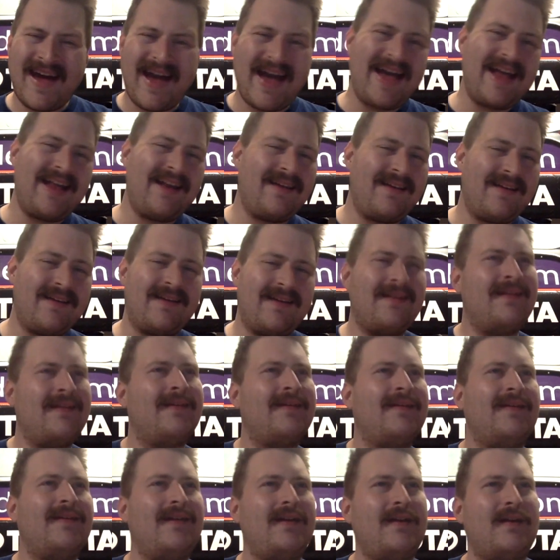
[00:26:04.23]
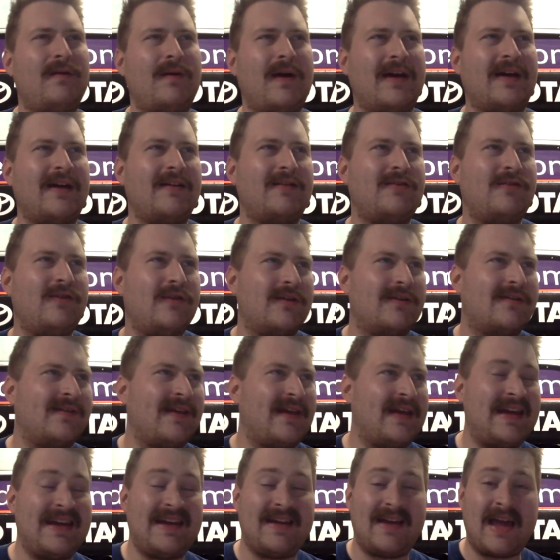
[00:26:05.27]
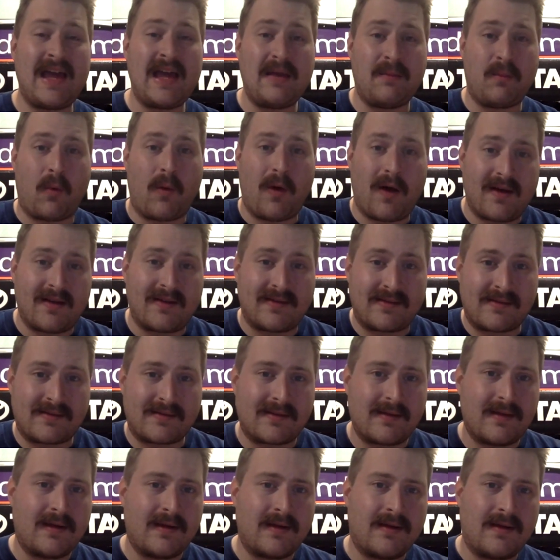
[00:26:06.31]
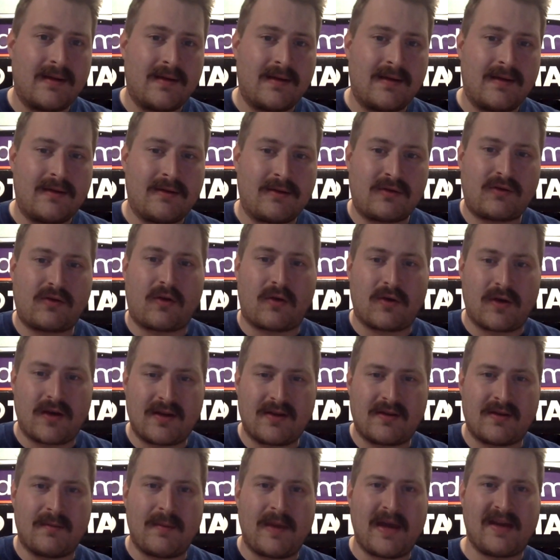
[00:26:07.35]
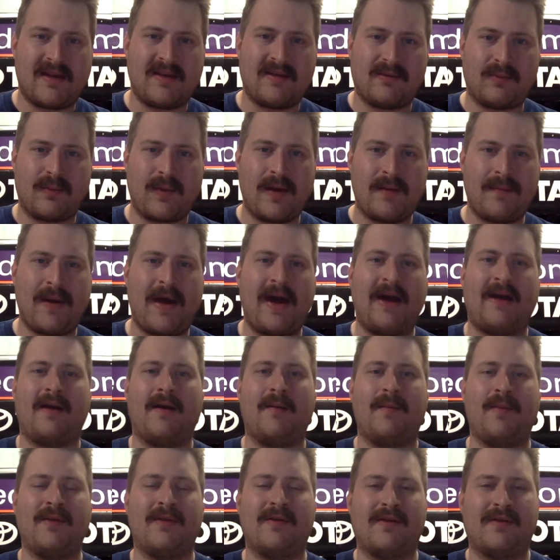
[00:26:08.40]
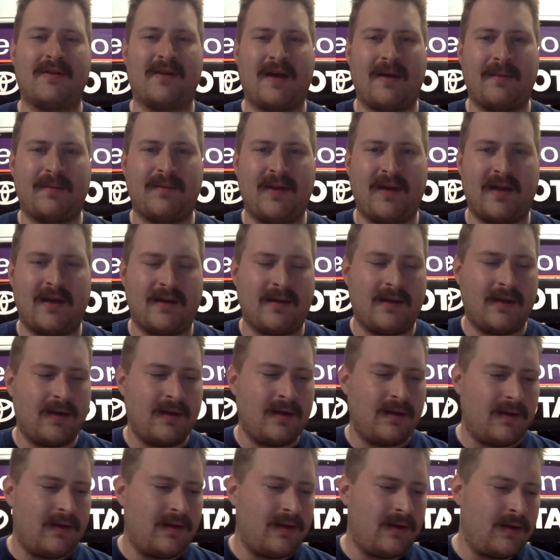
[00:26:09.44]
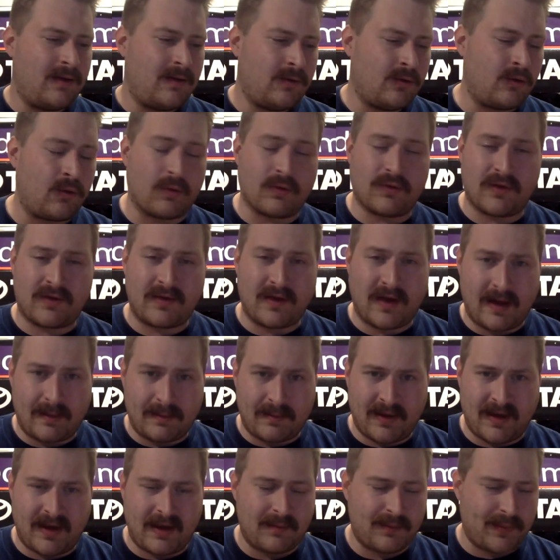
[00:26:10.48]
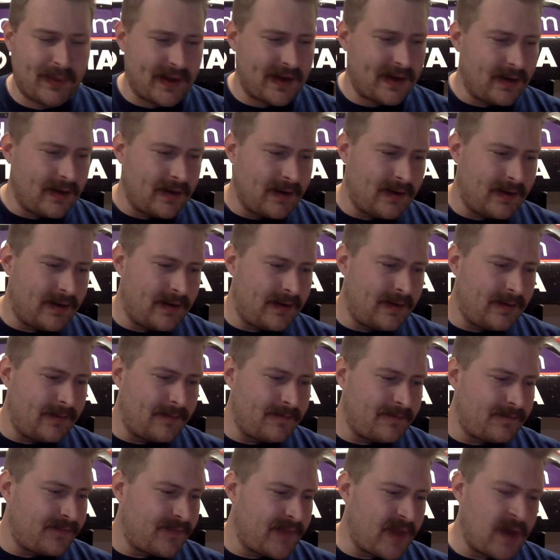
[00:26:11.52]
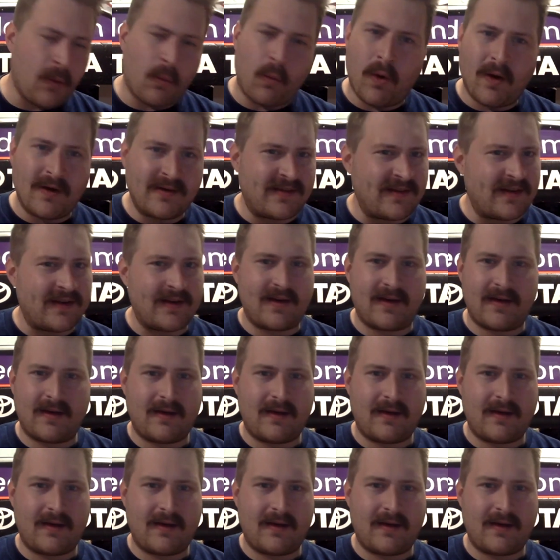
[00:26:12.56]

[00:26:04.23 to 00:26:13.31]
And, I guess you could say he was starting to make his way back up into the top 10, toward the top 10, but it wasn't